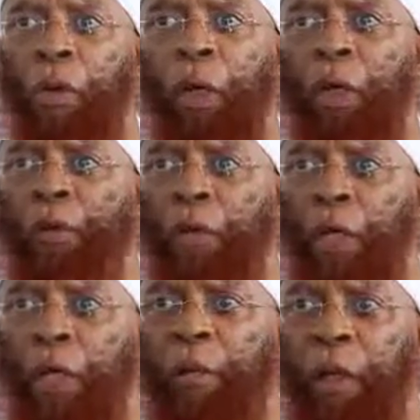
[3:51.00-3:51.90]
or a
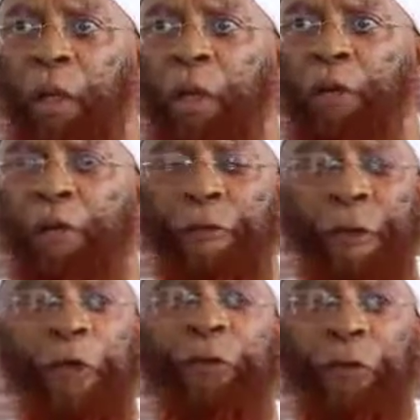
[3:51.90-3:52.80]
khatib to
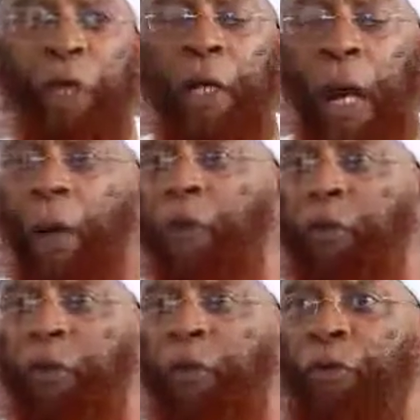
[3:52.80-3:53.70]
fix in our
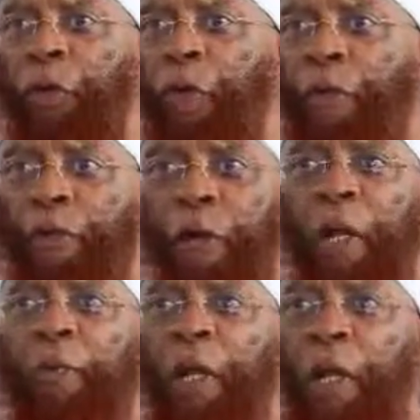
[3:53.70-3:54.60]
children in
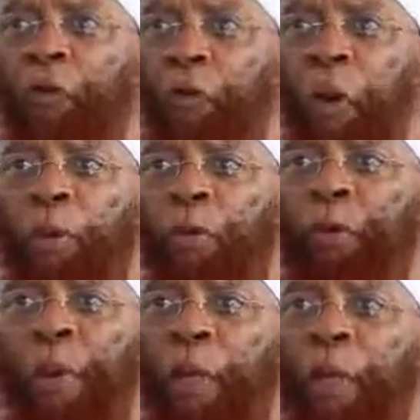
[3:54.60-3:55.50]
30 minutes what we
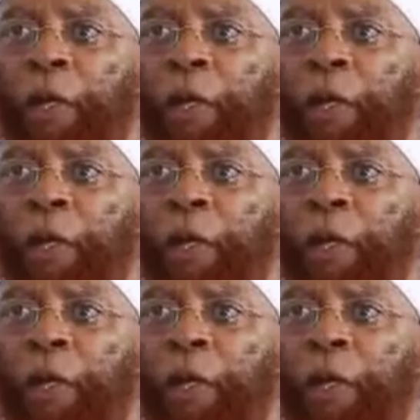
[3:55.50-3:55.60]
spent